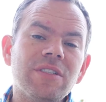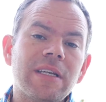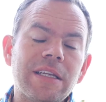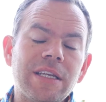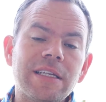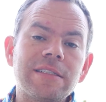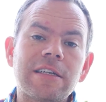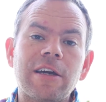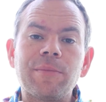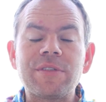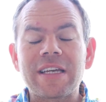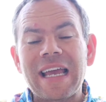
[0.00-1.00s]
in 10 years
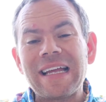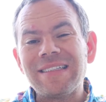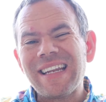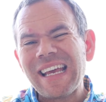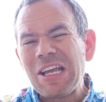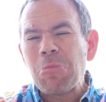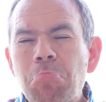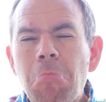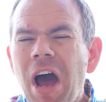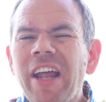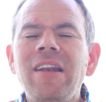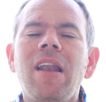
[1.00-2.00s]
time as I can today.
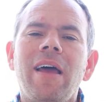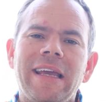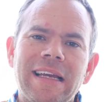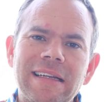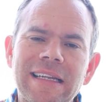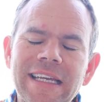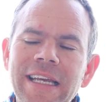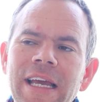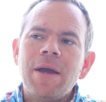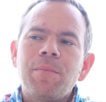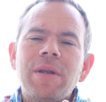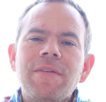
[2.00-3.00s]
Unlikely,
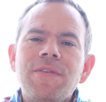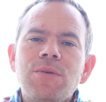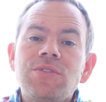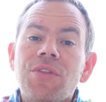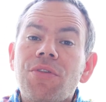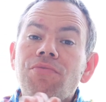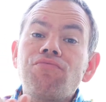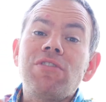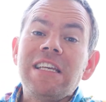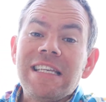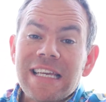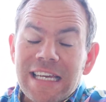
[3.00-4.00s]
but if it was
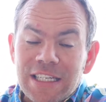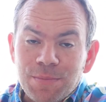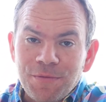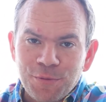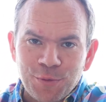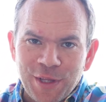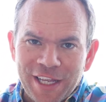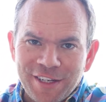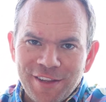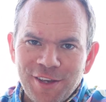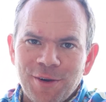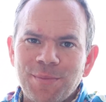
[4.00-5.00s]
3 years before the
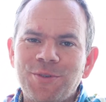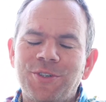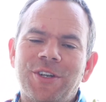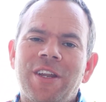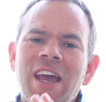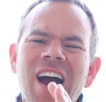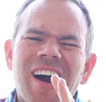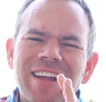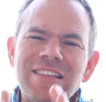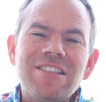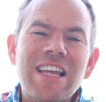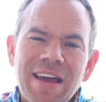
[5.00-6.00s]
end of the option,
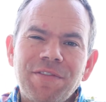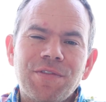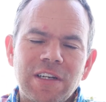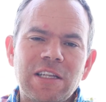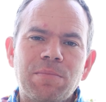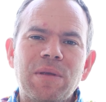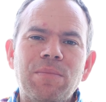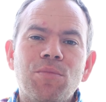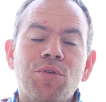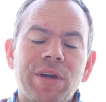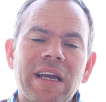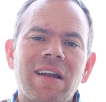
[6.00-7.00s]
I'd definitely be
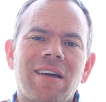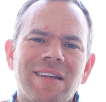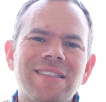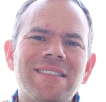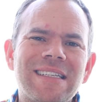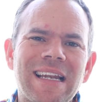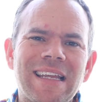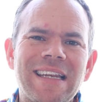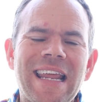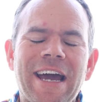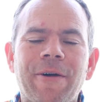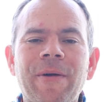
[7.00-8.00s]
more inclined to sell
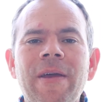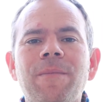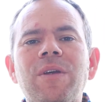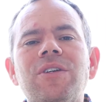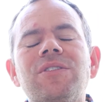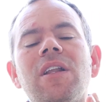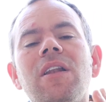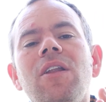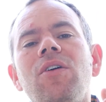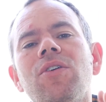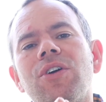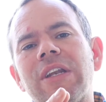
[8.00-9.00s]
it now because a
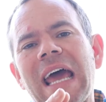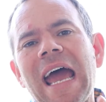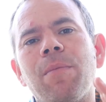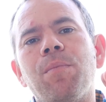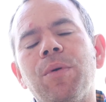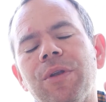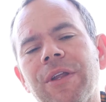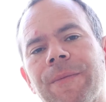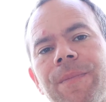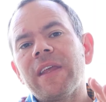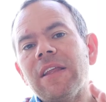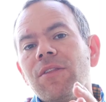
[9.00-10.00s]
lot can happen
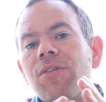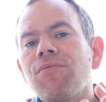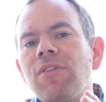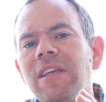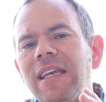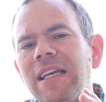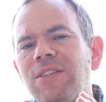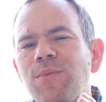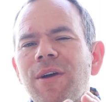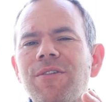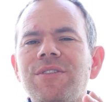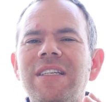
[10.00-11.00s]
in 3 years,
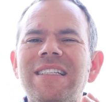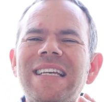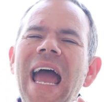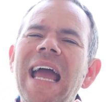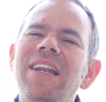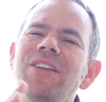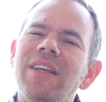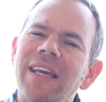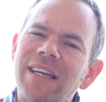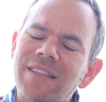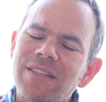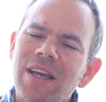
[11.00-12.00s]
whereas in 10
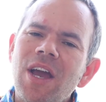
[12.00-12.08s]
years,